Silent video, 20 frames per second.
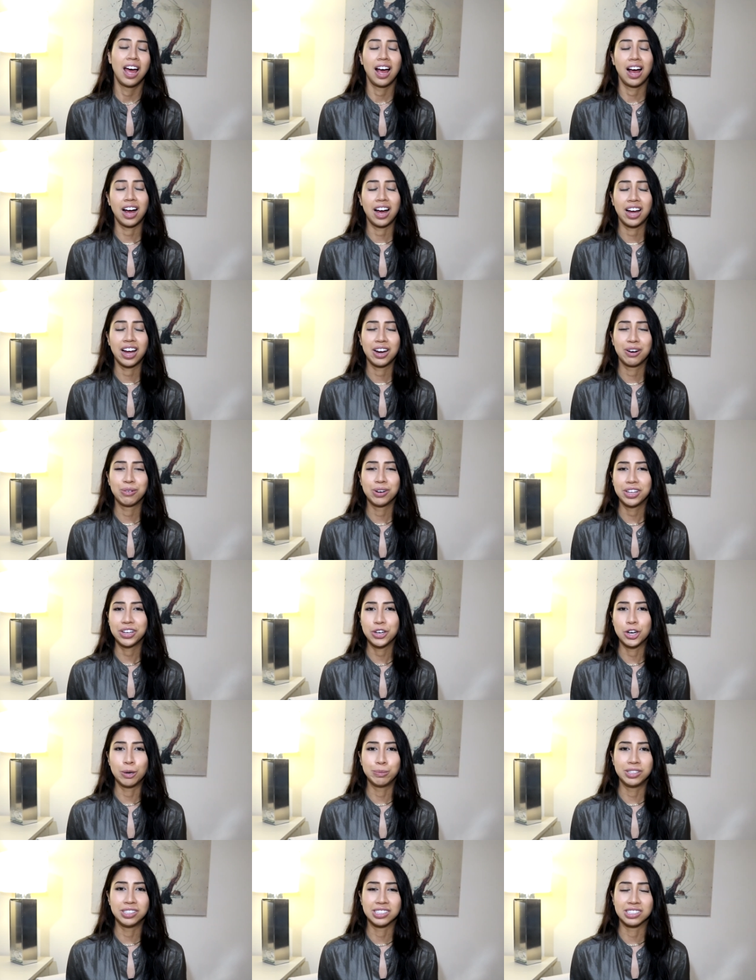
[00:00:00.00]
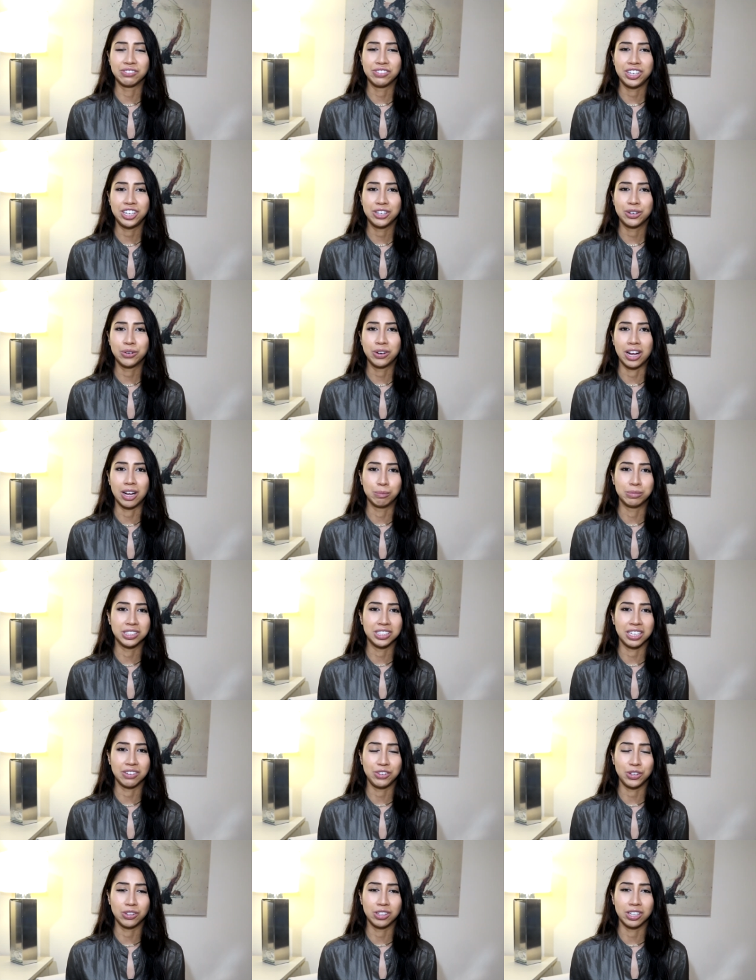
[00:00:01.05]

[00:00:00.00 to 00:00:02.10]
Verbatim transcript: I really hope this video helped to give you a